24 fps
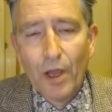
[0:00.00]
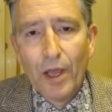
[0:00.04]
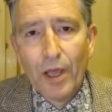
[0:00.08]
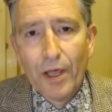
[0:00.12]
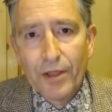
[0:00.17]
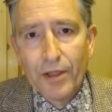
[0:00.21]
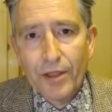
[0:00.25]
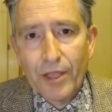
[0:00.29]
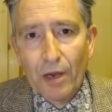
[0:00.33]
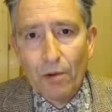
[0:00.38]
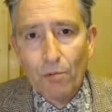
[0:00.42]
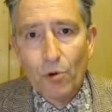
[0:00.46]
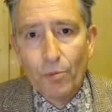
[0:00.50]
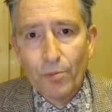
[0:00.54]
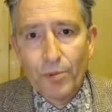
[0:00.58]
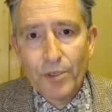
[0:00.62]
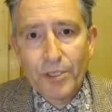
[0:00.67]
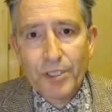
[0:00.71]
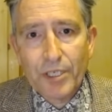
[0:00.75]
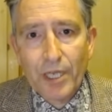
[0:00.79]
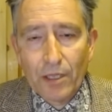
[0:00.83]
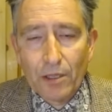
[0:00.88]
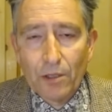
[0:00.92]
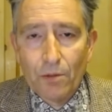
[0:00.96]
that will
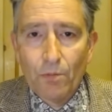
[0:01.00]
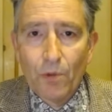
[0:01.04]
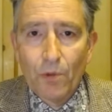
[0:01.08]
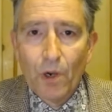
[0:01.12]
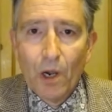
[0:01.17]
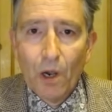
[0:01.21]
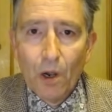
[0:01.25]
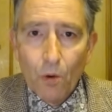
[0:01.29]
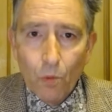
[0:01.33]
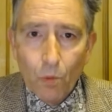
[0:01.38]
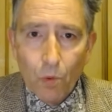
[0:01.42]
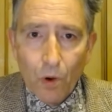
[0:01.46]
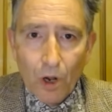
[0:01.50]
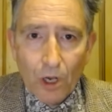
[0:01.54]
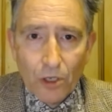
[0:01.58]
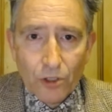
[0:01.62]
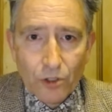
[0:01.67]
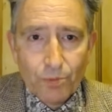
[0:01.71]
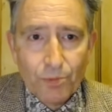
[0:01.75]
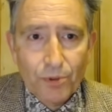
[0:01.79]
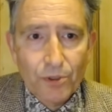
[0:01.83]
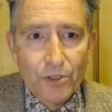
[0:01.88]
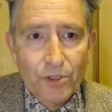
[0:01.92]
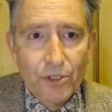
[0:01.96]
protect them whilst
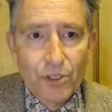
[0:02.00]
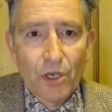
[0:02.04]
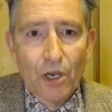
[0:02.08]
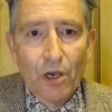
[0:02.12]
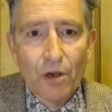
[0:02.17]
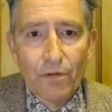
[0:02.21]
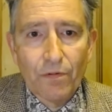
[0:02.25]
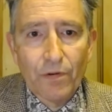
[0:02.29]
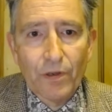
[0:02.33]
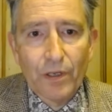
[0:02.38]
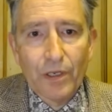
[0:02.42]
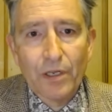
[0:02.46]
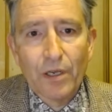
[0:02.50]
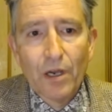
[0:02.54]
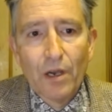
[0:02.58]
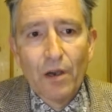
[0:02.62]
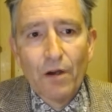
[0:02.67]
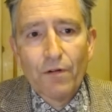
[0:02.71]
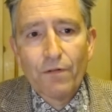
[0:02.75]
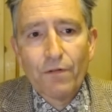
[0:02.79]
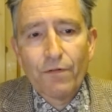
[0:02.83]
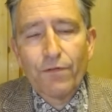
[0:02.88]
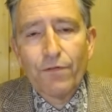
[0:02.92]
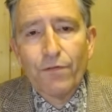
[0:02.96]
preserving
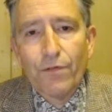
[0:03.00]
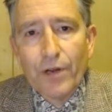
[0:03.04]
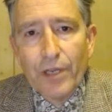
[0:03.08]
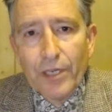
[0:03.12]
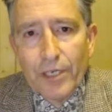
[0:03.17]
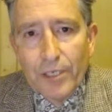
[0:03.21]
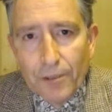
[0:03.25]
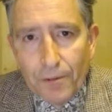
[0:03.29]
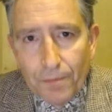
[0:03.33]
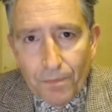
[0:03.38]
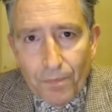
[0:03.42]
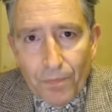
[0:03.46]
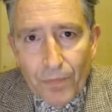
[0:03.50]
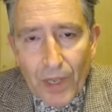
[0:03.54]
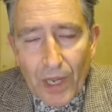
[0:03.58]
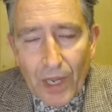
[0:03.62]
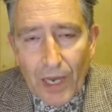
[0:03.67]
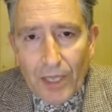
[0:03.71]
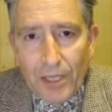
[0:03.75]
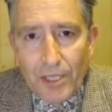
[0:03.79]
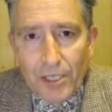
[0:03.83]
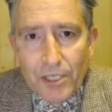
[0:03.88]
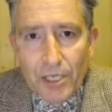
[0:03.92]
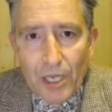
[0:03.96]
freedom at the
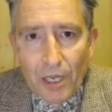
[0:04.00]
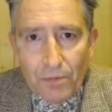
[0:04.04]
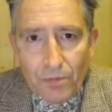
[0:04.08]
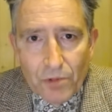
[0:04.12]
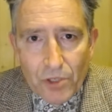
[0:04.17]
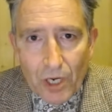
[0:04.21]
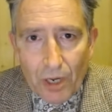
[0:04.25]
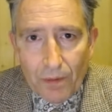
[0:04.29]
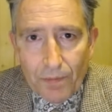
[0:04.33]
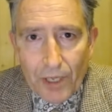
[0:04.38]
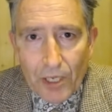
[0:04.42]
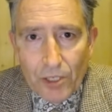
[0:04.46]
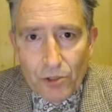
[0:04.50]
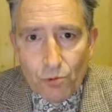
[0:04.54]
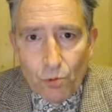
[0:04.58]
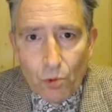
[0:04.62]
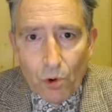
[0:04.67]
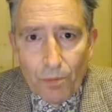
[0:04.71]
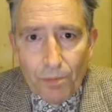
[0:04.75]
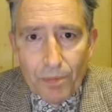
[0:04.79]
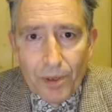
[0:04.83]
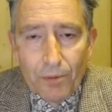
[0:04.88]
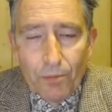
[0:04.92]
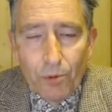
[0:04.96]
same time. That's what
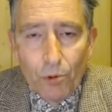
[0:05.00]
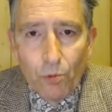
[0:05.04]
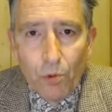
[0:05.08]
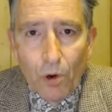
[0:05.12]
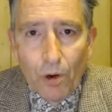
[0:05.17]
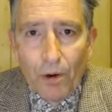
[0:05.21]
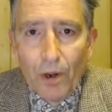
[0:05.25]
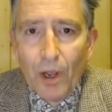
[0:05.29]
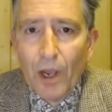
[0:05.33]
people want.